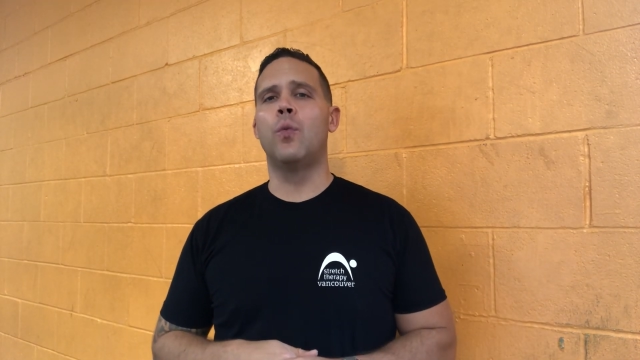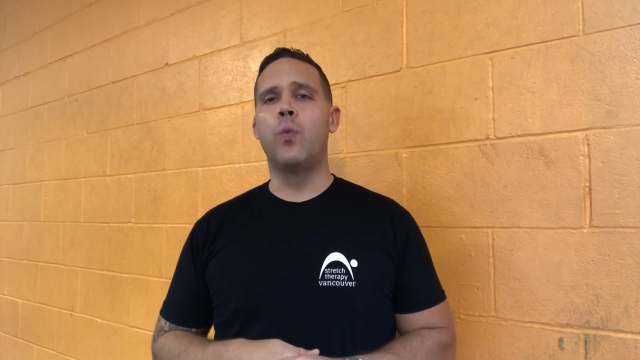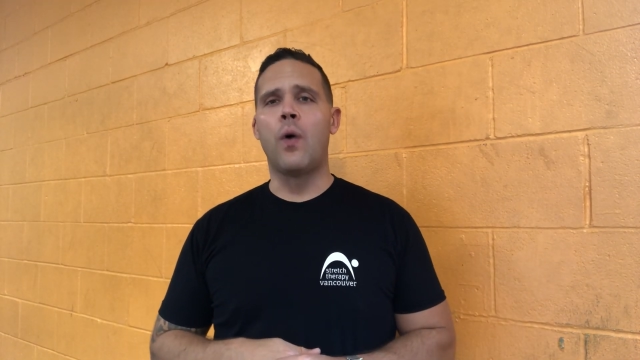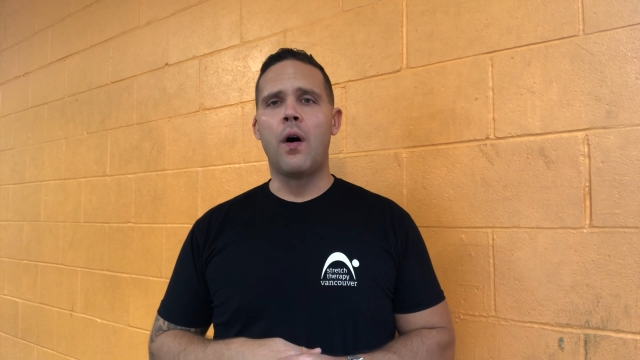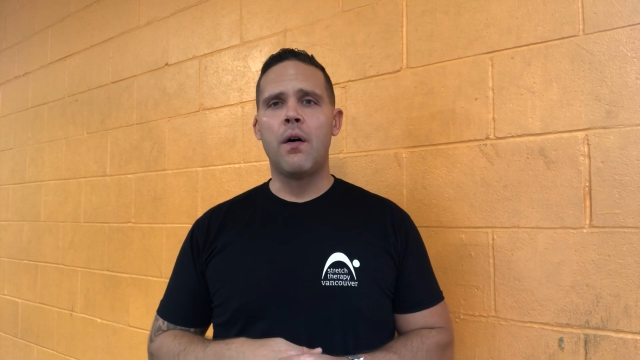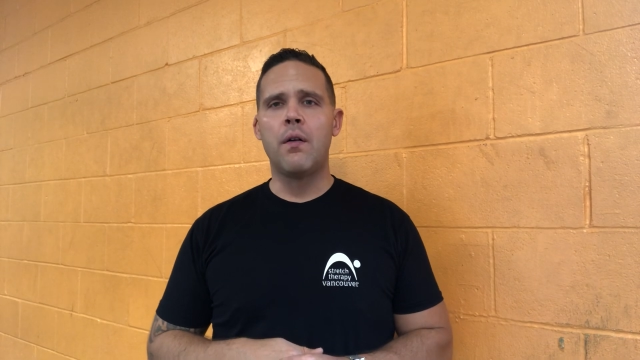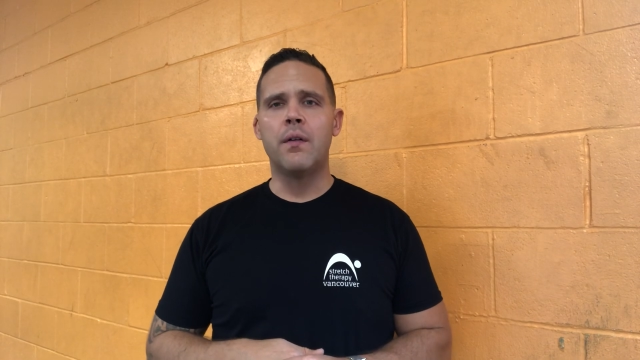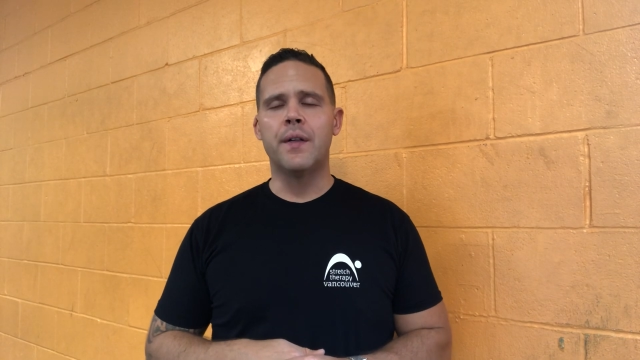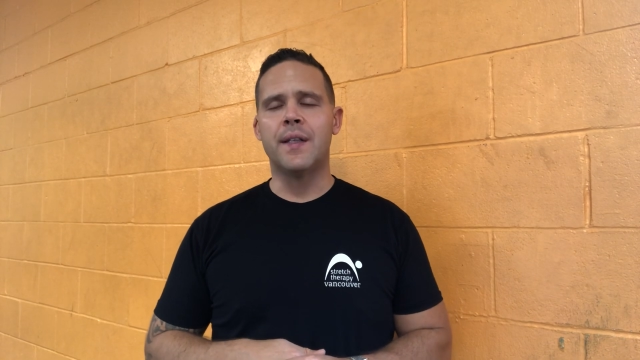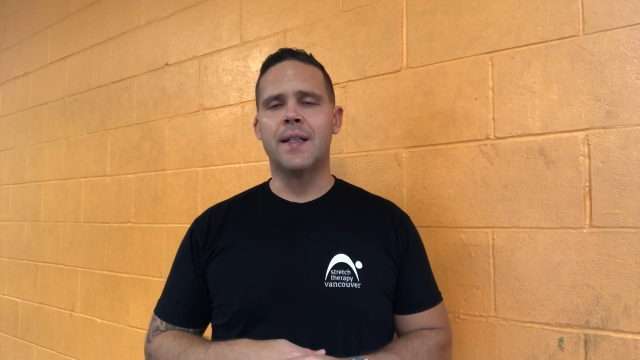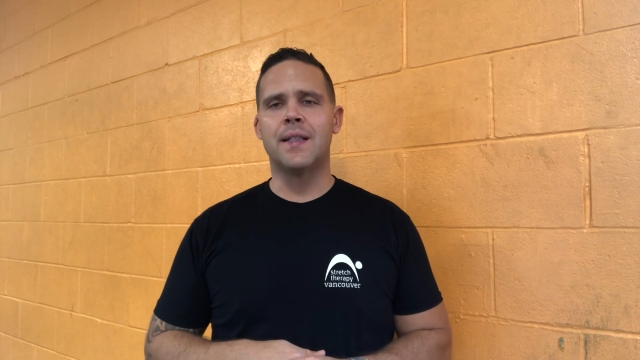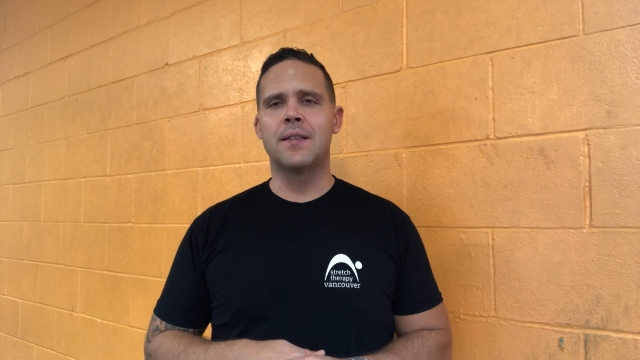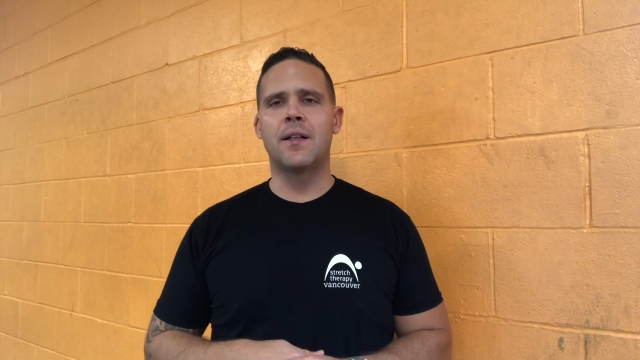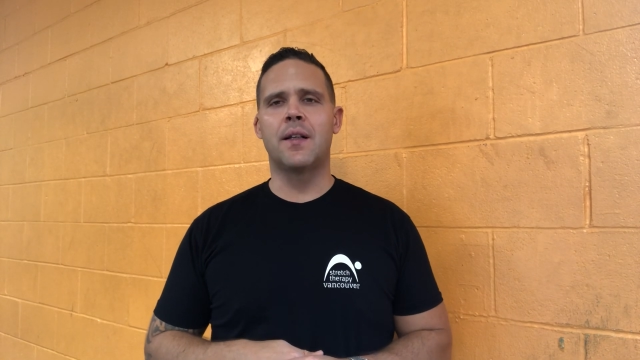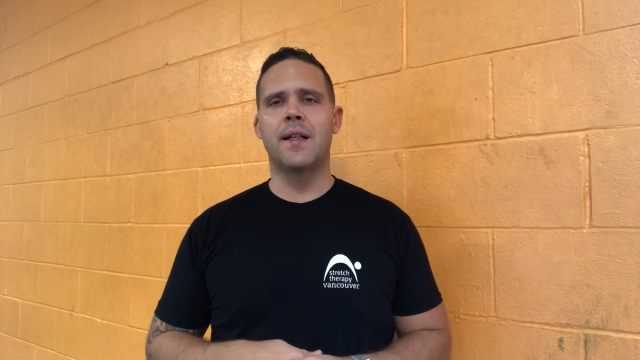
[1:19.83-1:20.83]
wall in
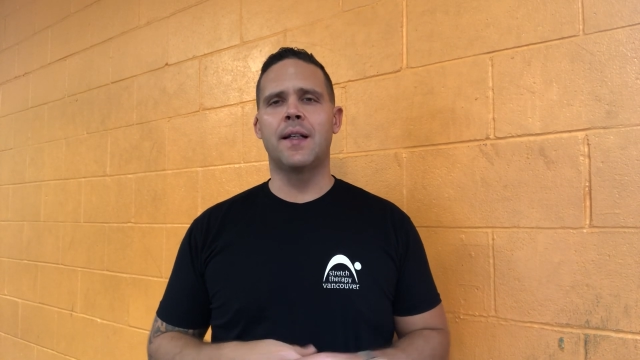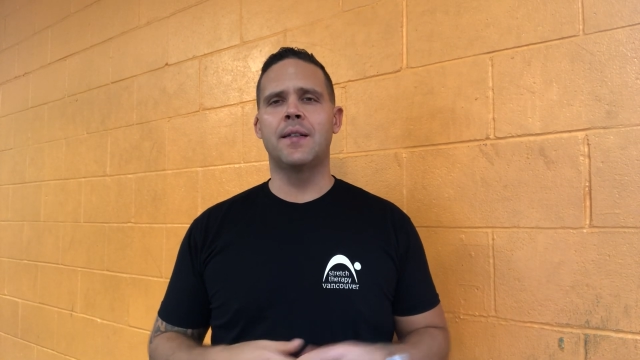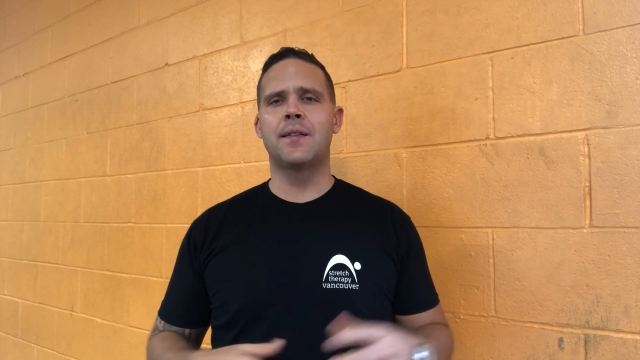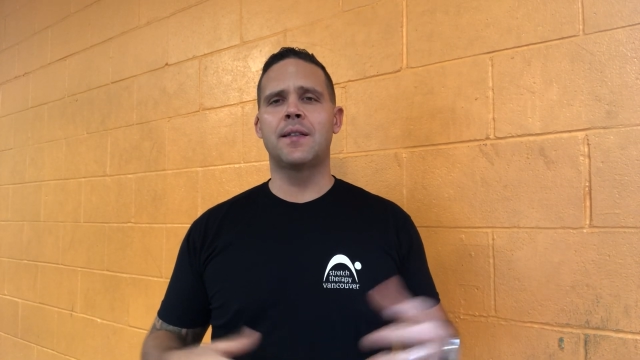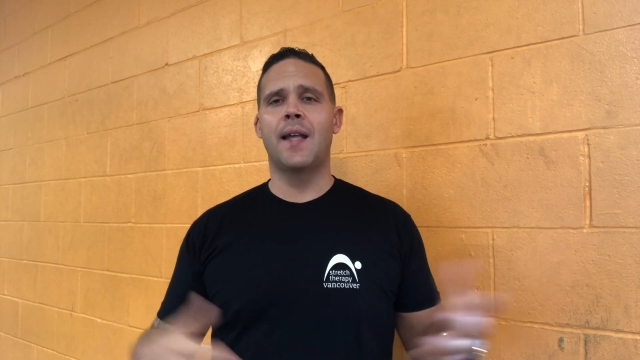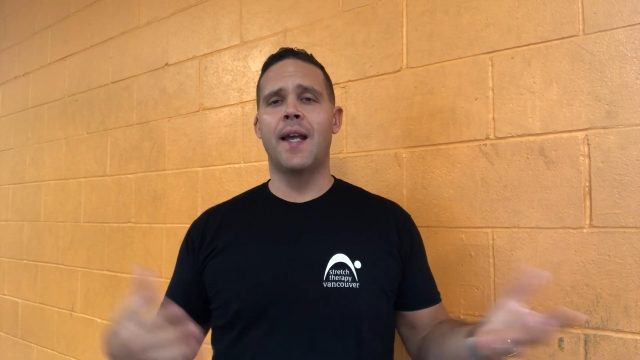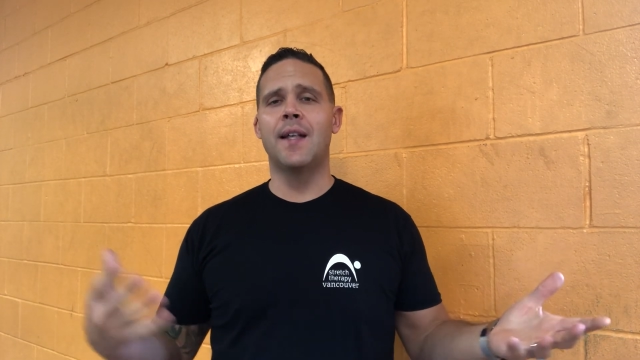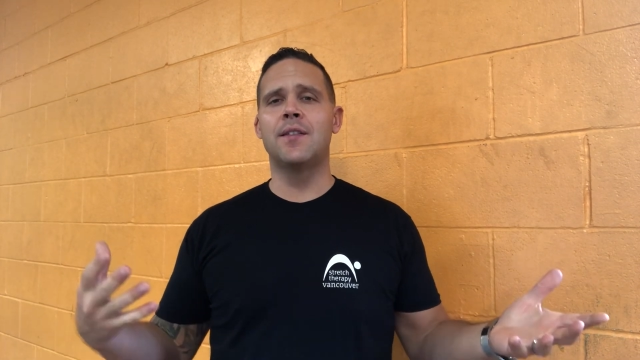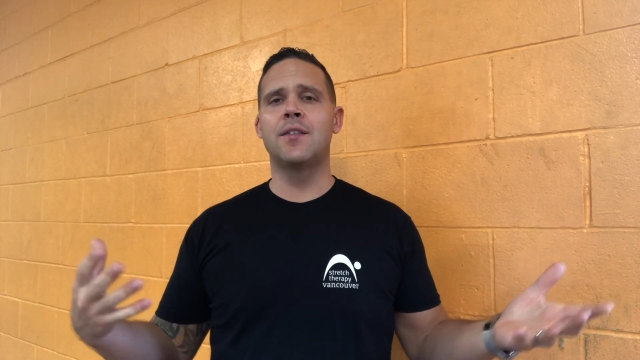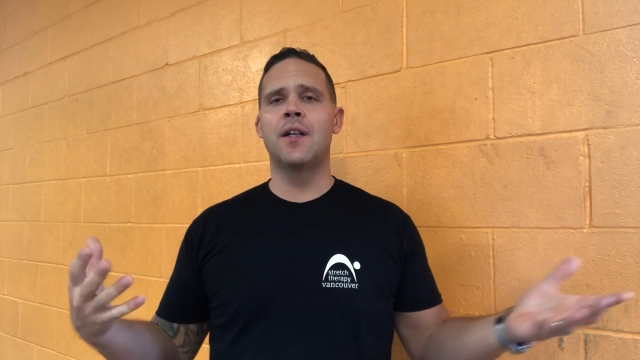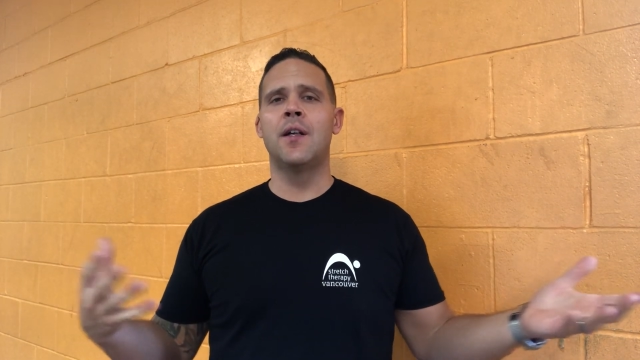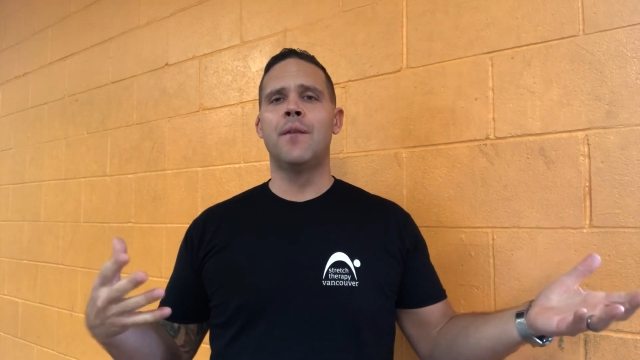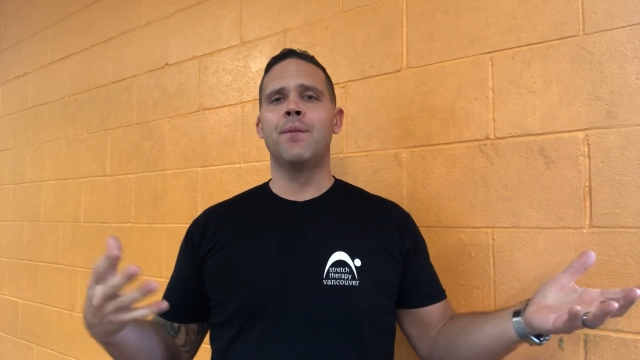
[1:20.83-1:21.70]
this case